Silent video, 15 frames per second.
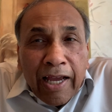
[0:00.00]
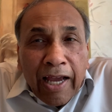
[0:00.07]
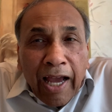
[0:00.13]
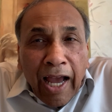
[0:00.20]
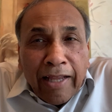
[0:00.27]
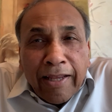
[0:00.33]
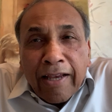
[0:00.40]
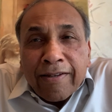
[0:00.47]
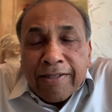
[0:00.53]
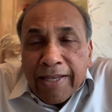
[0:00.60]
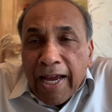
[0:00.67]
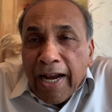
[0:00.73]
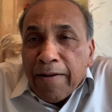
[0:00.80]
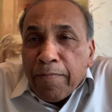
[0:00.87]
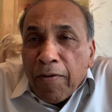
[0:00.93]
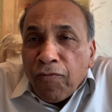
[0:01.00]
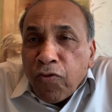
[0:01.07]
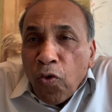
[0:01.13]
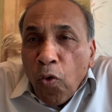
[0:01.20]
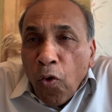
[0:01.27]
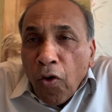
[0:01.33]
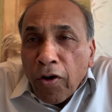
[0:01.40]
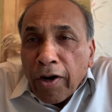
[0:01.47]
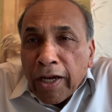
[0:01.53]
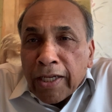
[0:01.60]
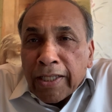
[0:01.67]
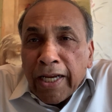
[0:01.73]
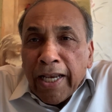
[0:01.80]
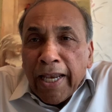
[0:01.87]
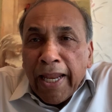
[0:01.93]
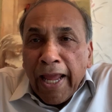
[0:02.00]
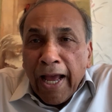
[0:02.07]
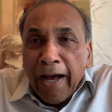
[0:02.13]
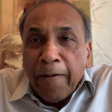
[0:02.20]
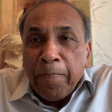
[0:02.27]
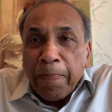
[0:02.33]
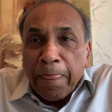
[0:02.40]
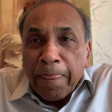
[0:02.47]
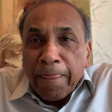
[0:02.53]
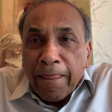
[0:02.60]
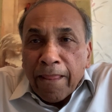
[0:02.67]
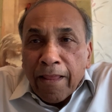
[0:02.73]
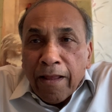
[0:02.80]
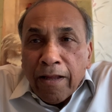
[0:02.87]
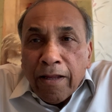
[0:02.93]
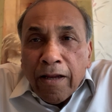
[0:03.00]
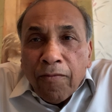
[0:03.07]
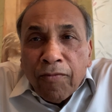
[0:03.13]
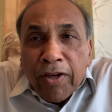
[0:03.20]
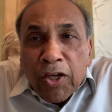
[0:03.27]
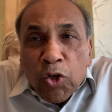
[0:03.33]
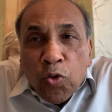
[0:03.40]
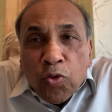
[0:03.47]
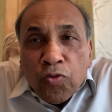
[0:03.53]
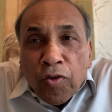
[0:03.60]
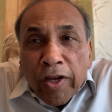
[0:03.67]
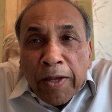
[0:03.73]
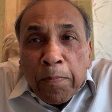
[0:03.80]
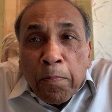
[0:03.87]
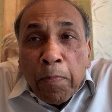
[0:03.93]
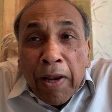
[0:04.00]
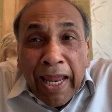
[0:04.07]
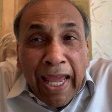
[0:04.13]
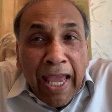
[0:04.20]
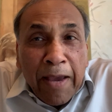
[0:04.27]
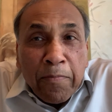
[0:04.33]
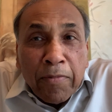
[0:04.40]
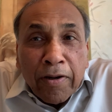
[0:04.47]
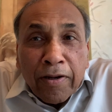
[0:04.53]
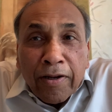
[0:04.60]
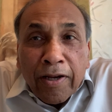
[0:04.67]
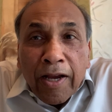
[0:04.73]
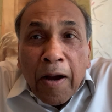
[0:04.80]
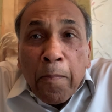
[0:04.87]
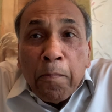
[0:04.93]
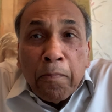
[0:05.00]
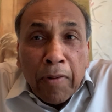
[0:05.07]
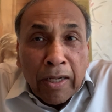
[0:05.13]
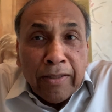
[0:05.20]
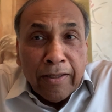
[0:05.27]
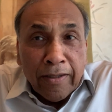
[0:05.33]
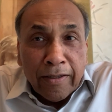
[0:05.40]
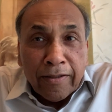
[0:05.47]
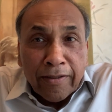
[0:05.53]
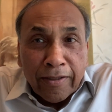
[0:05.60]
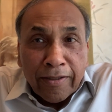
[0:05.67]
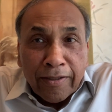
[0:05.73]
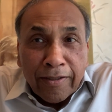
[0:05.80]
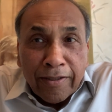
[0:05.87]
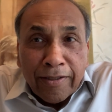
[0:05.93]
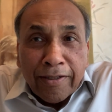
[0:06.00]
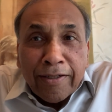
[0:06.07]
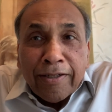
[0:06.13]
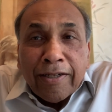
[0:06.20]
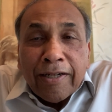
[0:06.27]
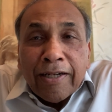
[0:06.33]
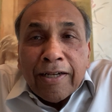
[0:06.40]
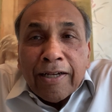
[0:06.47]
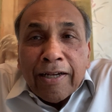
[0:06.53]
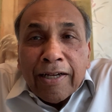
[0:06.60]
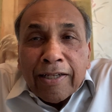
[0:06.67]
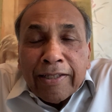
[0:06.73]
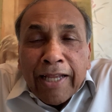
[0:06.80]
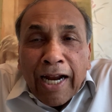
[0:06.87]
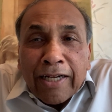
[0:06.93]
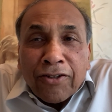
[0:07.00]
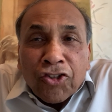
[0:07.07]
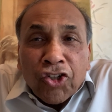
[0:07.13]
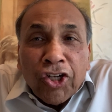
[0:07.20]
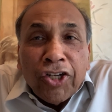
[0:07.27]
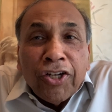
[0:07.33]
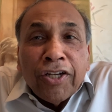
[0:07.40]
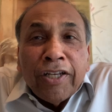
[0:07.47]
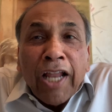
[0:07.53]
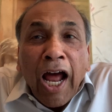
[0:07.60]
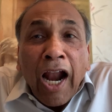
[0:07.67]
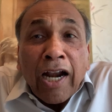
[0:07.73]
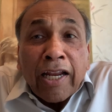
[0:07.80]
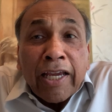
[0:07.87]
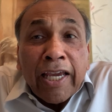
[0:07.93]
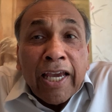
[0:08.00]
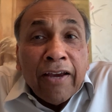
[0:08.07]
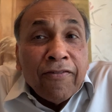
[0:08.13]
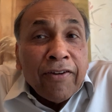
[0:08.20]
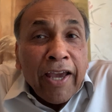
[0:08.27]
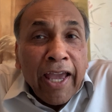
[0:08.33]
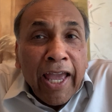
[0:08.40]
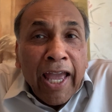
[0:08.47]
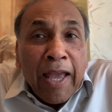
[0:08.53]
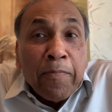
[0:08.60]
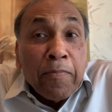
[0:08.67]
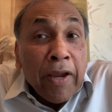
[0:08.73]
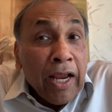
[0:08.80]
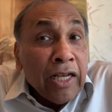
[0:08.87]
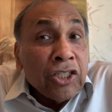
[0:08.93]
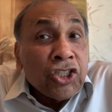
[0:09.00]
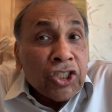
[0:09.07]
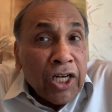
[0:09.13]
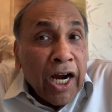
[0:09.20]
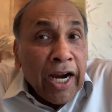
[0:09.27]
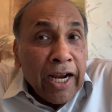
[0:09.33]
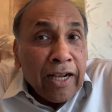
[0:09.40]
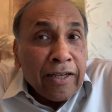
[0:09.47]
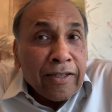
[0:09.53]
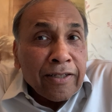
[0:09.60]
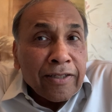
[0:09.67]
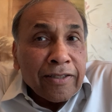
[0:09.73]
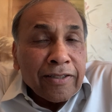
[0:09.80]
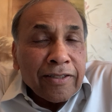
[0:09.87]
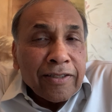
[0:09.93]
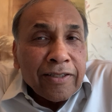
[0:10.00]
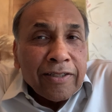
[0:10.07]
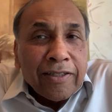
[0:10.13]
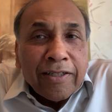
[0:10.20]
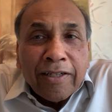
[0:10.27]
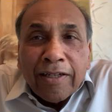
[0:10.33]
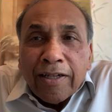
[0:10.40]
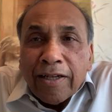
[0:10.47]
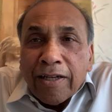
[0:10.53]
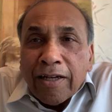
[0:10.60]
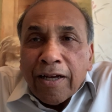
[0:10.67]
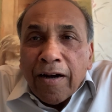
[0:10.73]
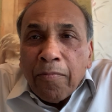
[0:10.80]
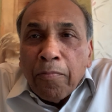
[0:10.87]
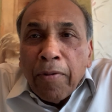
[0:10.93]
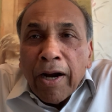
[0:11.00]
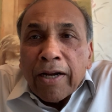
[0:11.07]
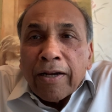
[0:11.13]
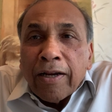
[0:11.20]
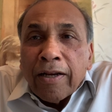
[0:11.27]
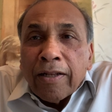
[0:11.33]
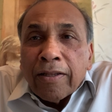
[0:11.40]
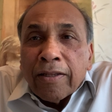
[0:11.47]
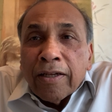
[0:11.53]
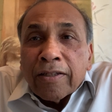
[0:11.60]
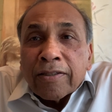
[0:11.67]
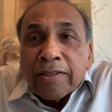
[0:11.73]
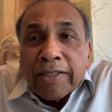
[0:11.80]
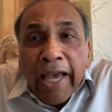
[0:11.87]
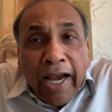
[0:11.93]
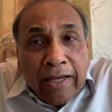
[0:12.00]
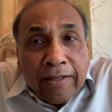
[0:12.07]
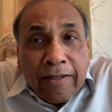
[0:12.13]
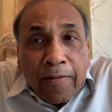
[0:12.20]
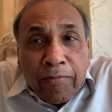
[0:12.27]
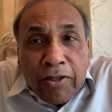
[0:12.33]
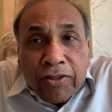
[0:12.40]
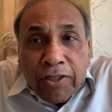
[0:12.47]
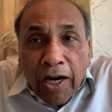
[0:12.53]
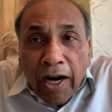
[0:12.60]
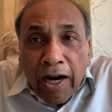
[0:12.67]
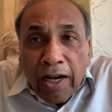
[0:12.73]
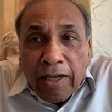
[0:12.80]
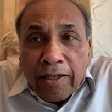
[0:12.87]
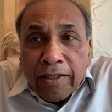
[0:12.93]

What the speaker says: As I said before, in India, we usually blame mother that she did not give a male child. but the sex of the child